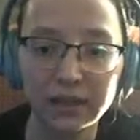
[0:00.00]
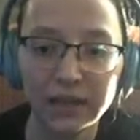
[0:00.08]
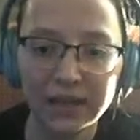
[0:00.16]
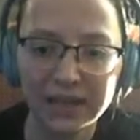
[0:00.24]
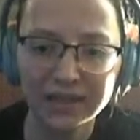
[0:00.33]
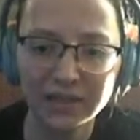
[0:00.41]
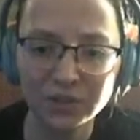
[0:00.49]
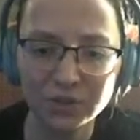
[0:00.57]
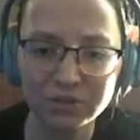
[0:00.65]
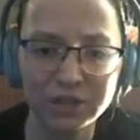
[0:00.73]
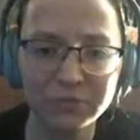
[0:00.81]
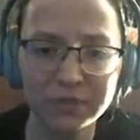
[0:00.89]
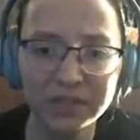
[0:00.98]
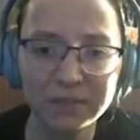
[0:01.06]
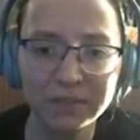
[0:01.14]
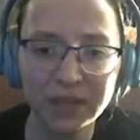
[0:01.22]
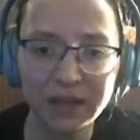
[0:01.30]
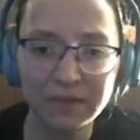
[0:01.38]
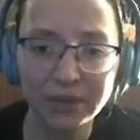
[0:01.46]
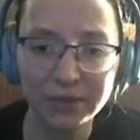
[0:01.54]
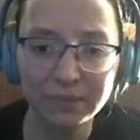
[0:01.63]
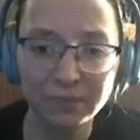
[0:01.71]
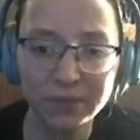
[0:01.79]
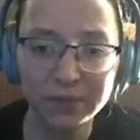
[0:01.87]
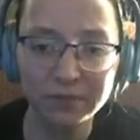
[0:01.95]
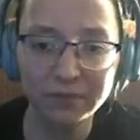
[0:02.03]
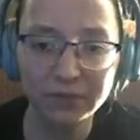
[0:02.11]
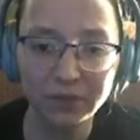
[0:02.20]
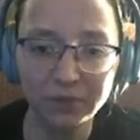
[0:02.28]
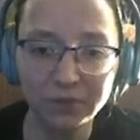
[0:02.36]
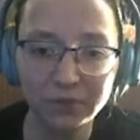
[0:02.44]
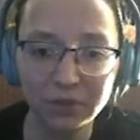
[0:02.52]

It's interesting. We seem to have the point of view